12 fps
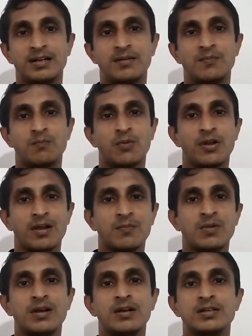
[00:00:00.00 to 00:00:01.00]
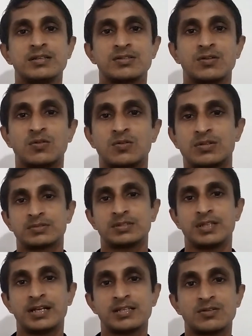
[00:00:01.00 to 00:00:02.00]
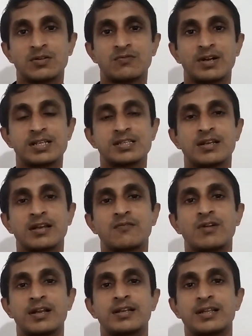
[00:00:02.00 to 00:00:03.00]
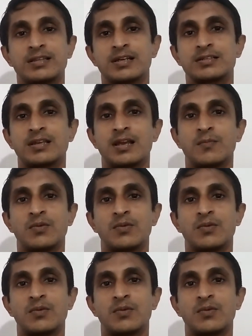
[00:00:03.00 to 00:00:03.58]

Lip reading: poem. So that is not what is required at the exam.